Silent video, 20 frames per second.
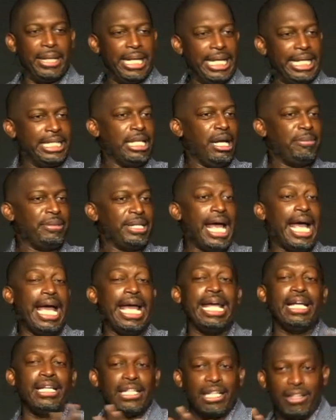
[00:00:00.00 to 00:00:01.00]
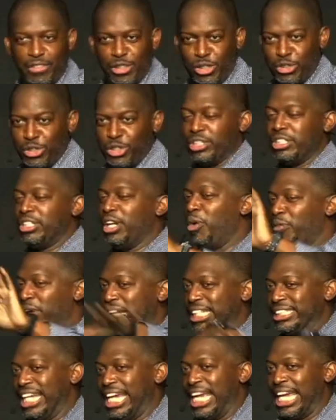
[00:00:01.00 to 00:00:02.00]
NWA, if you don't
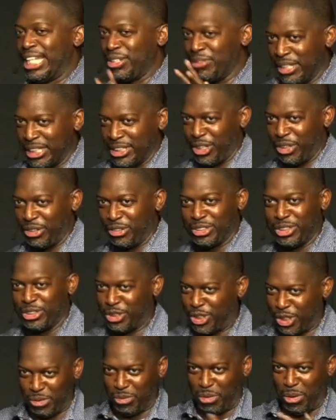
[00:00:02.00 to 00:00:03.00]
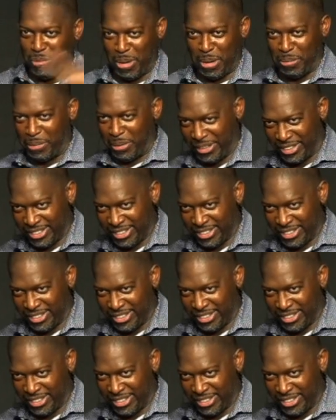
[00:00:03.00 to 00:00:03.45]
raise your hand, you in church. You shouldn't remember.